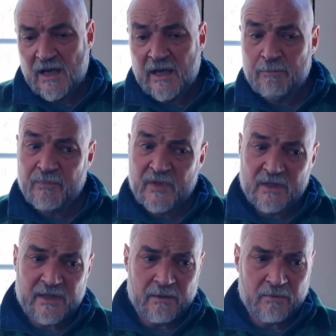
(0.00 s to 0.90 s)
And I
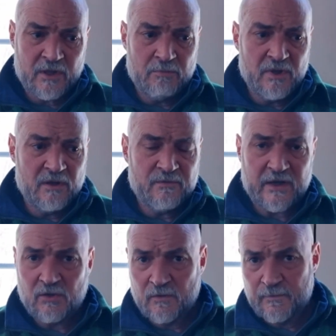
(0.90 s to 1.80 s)
think that can be a
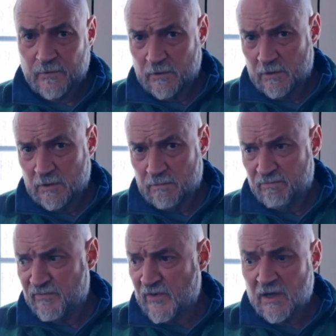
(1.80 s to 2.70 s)
vector
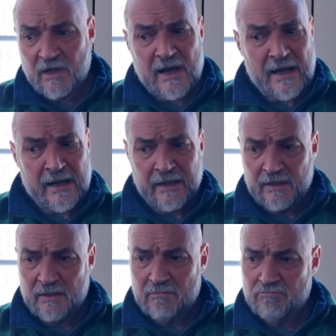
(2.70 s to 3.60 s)
for fungi
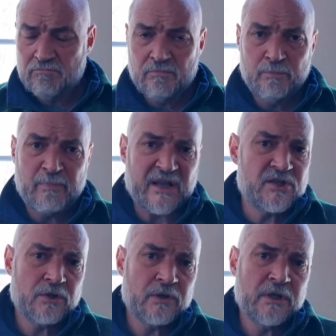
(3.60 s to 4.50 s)
and
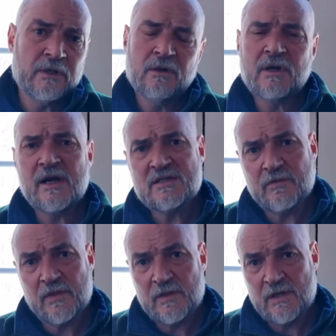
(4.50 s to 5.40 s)
bacteria and all
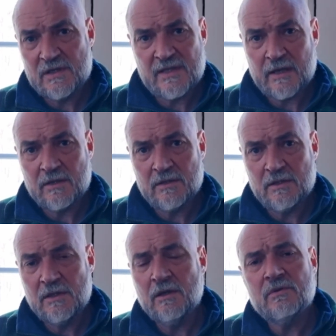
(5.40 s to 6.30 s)
kinds of other things that
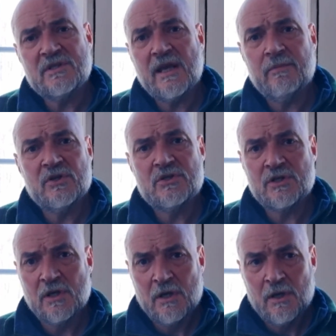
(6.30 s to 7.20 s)
can,
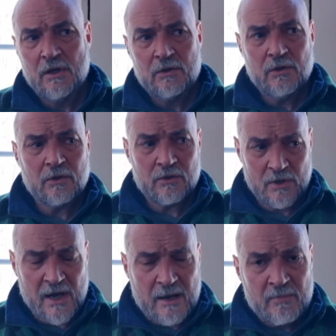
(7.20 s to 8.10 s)
damage your
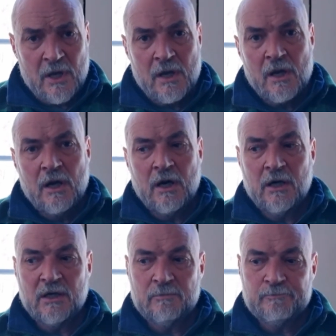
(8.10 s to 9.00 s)
crop.
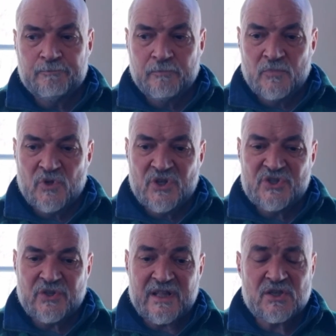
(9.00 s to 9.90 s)
So
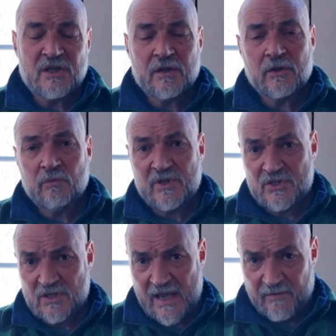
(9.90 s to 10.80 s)
that's another good
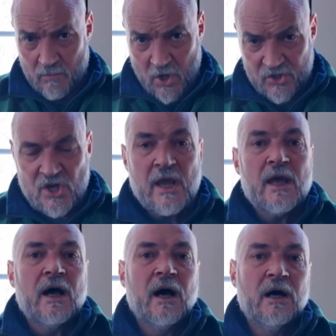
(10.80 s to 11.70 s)
reason to have mulch.